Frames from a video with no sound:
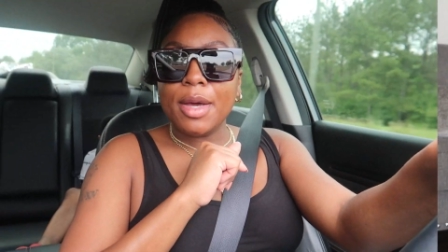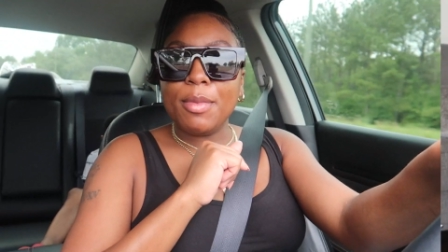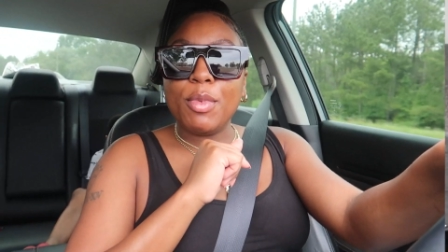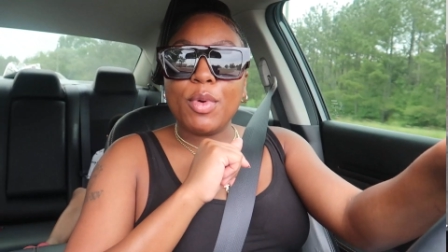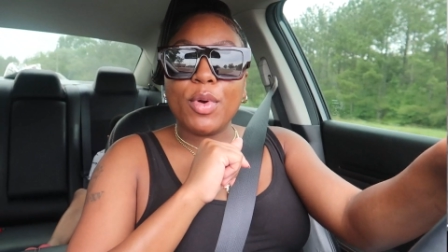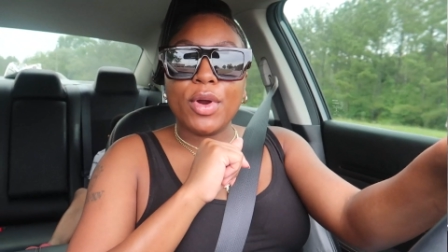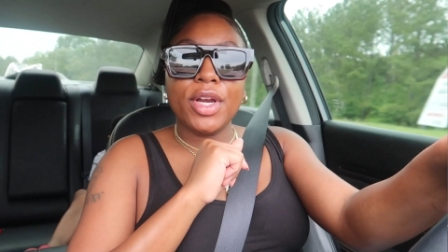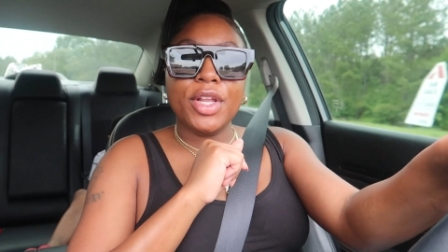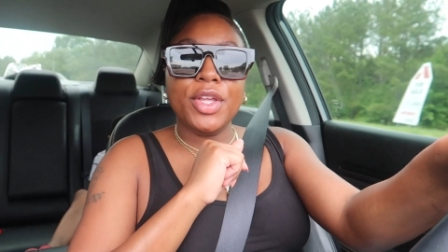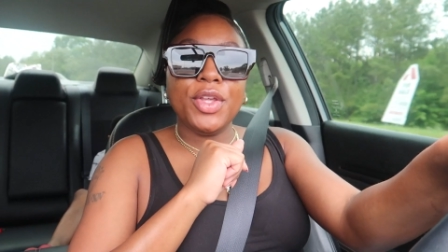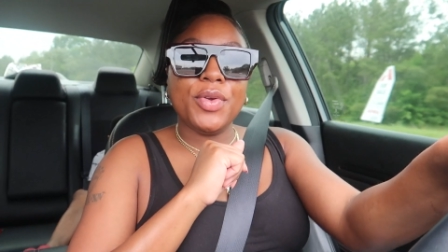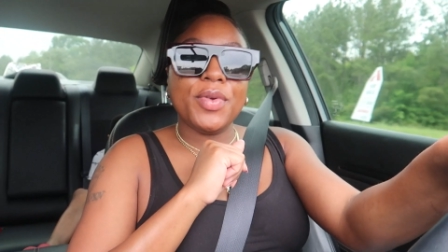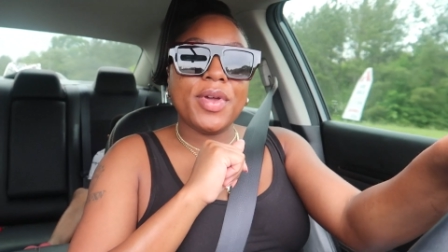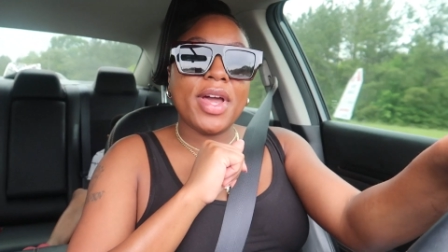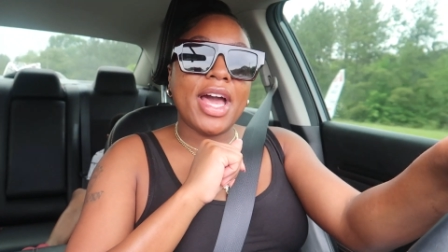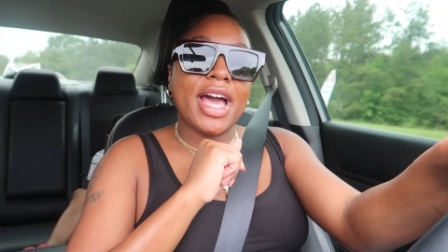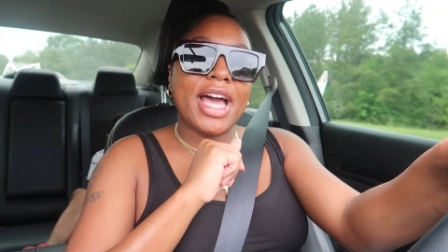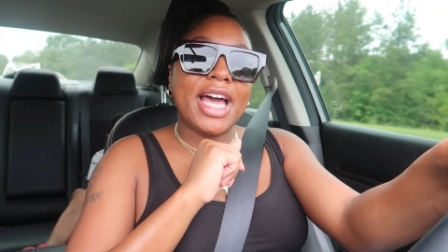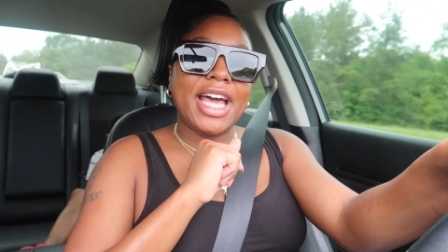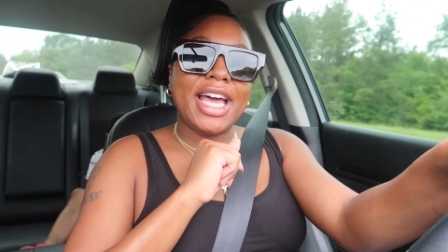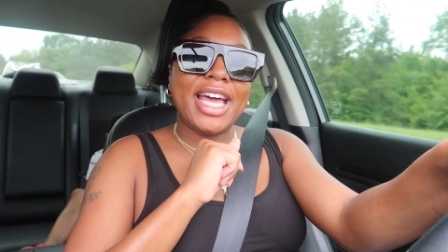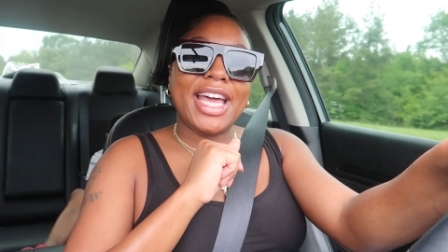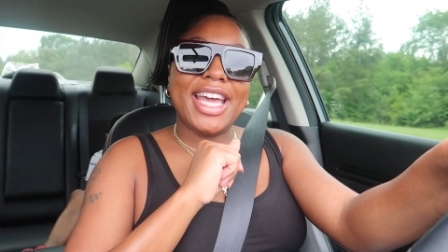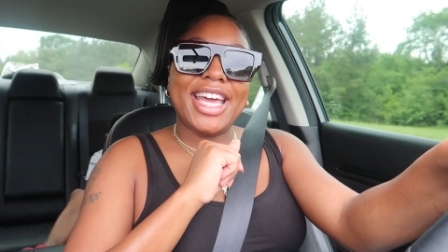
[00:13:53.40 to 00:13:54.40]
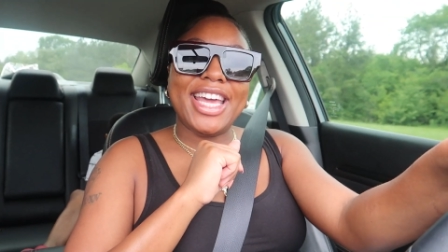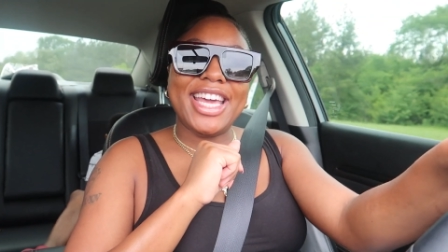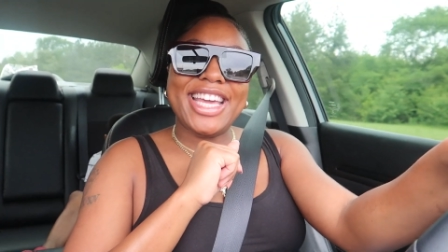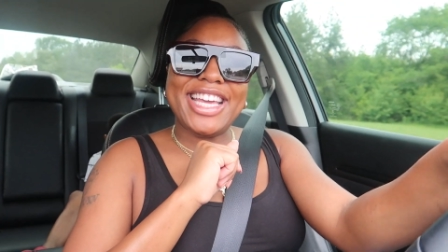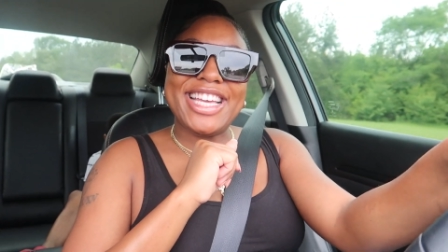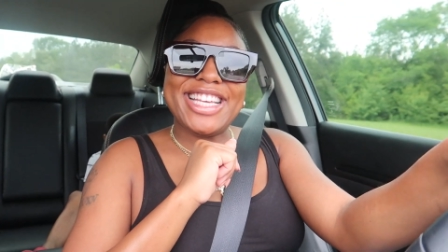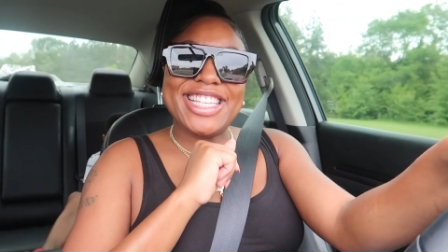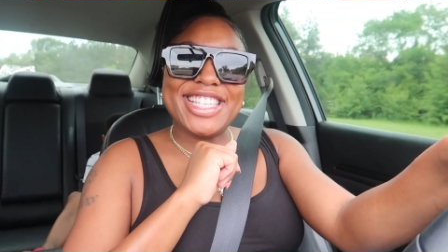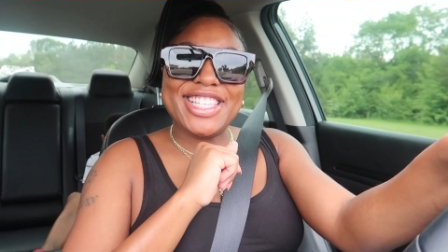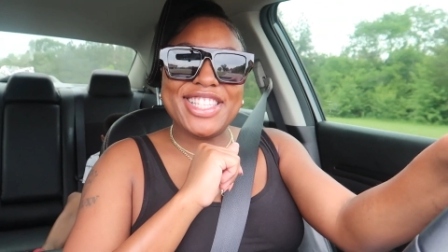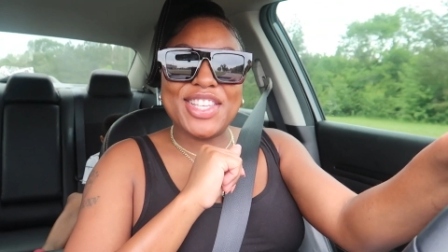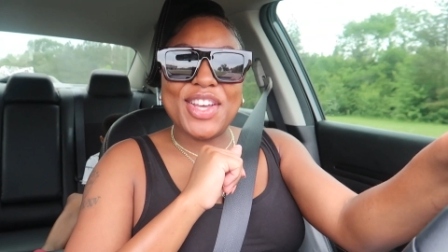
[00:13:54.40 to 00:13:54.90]
Good morning, you
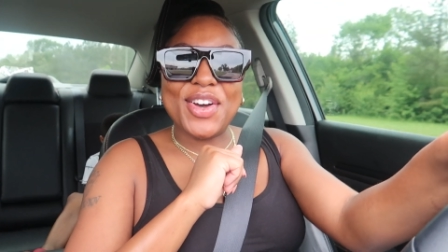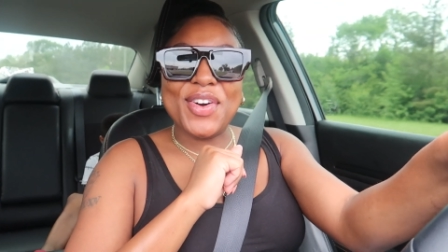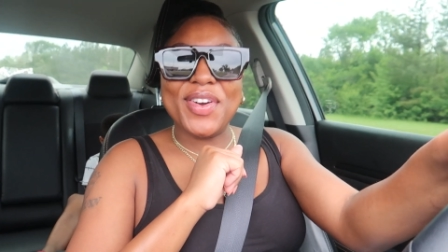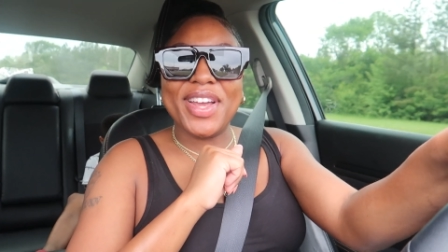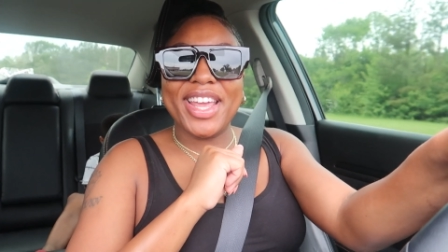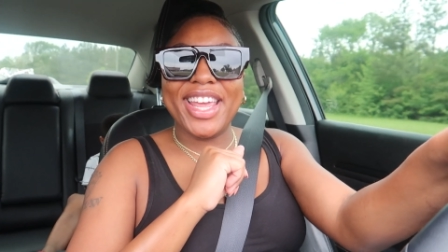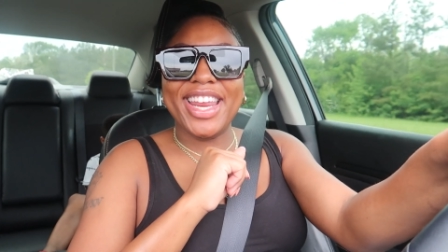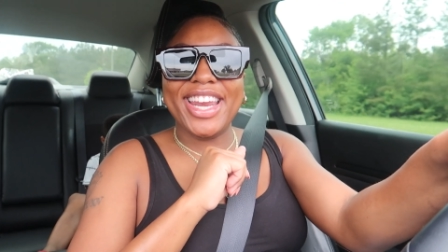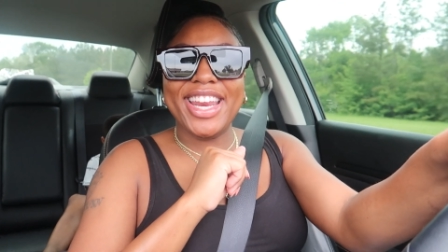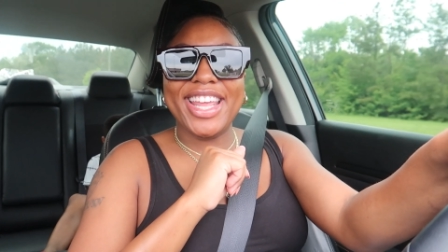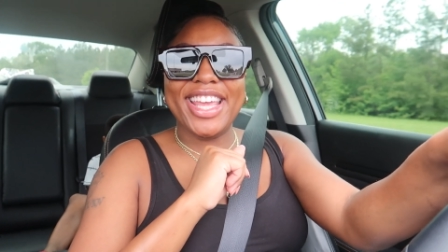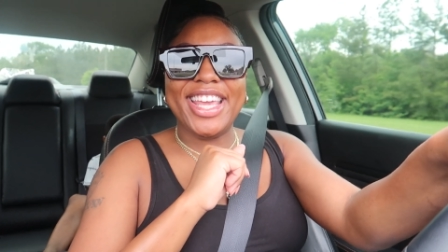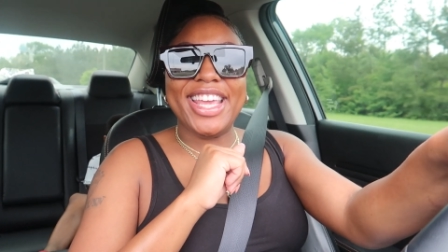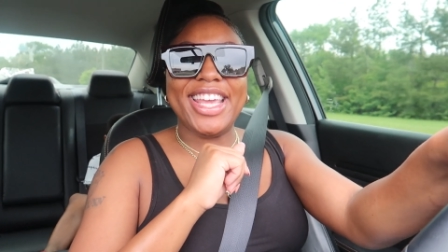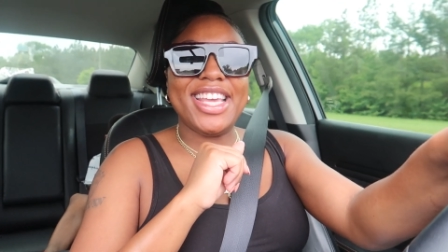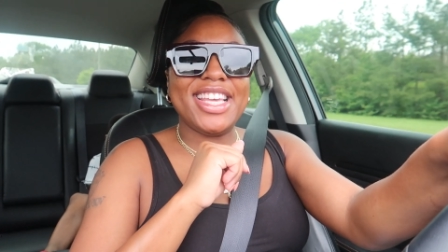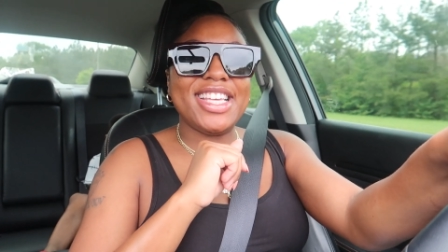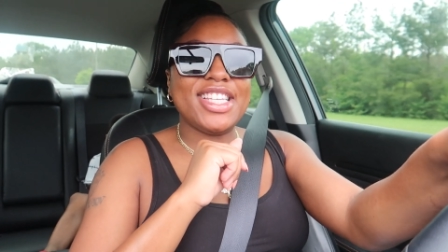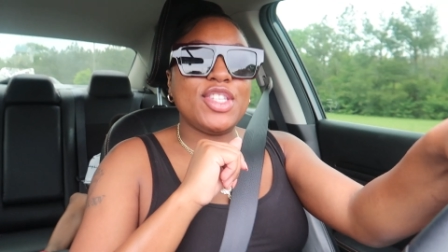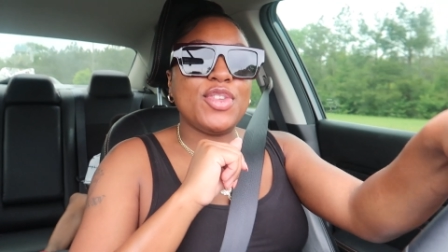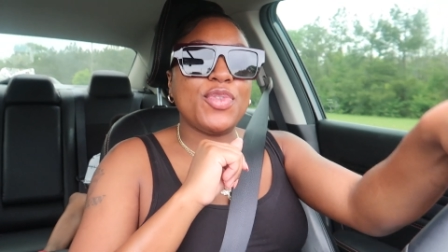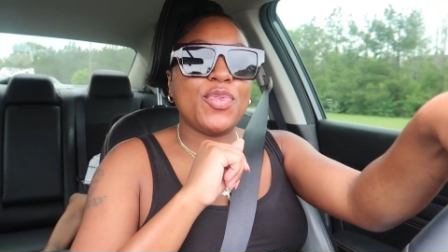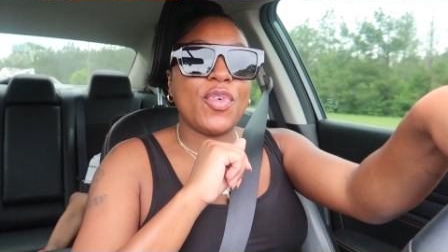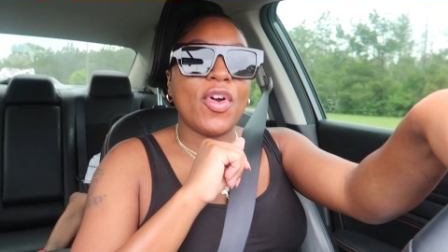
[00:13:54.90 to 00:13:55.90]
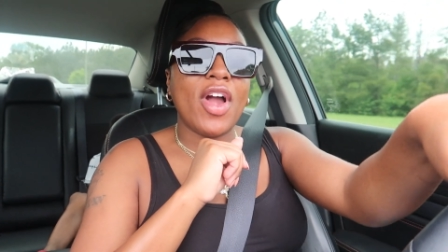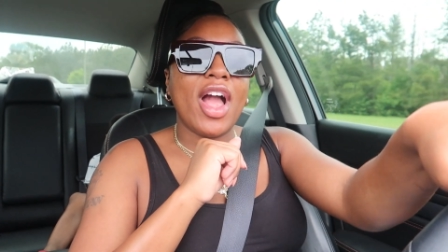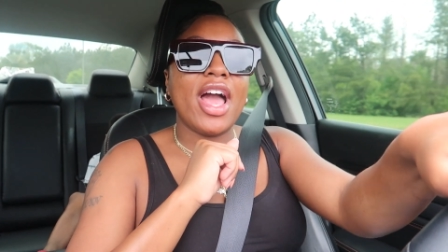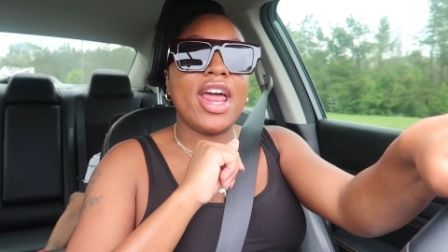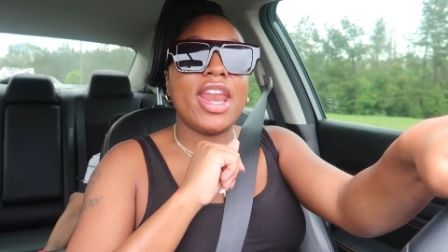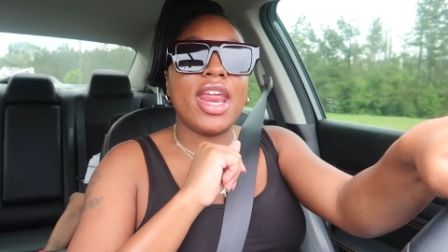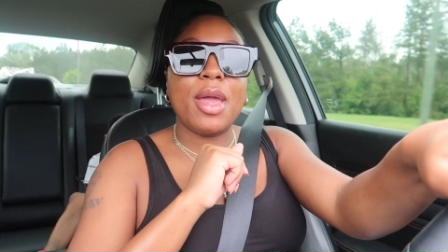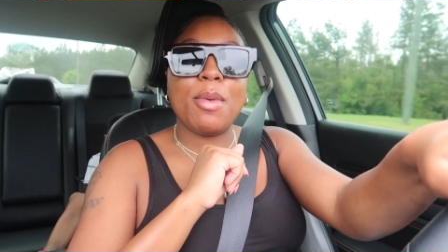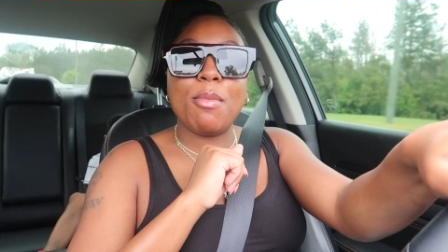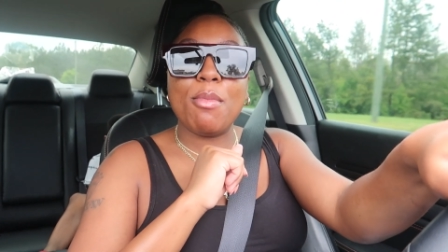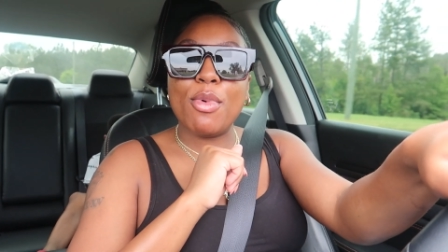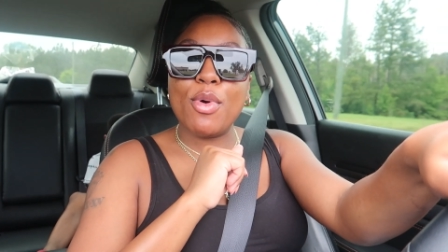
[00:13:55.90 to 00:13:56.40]
guys. So it is
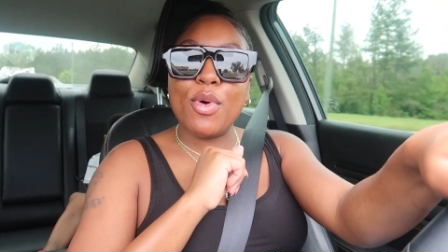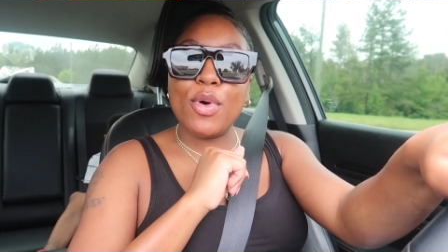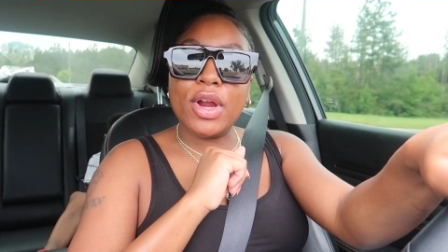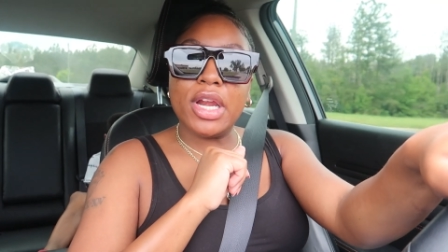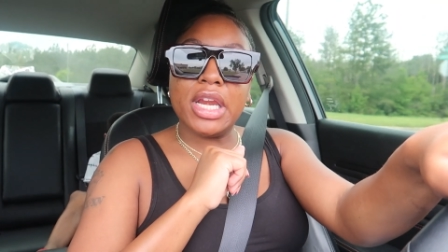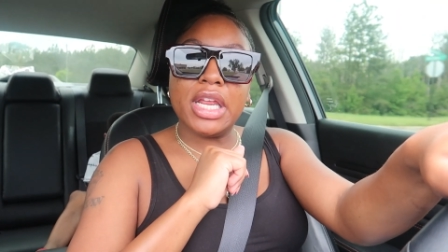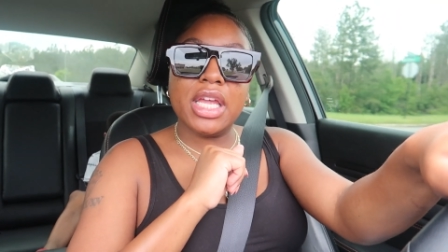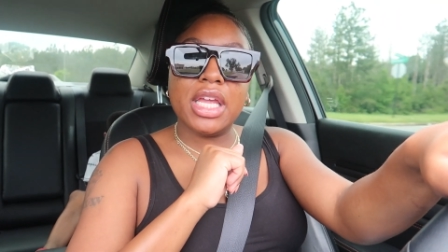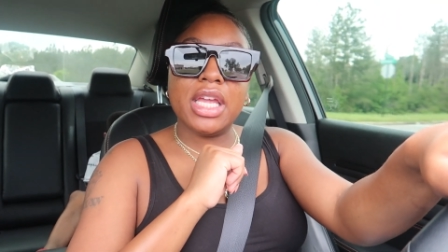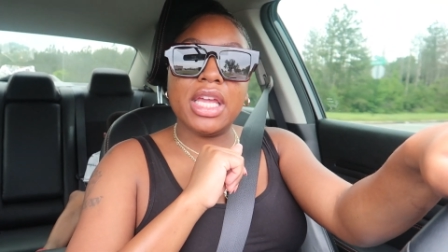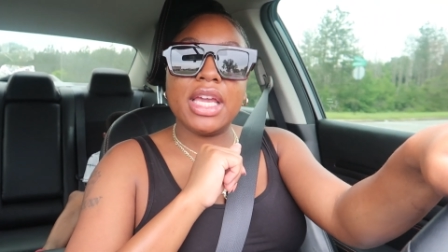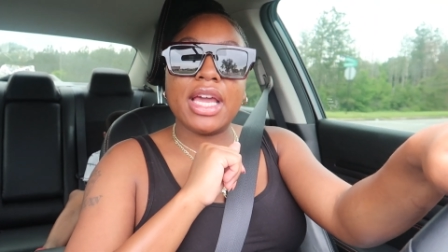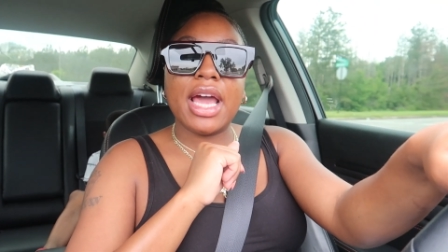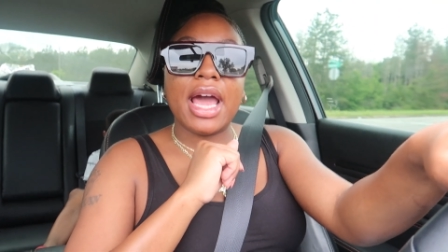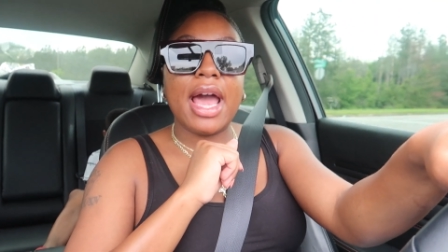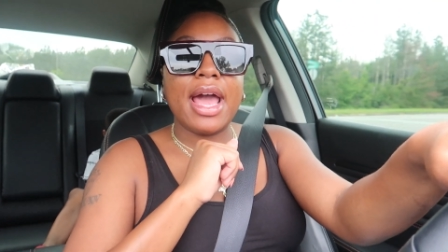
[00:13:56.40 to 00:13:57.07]
Friday morning.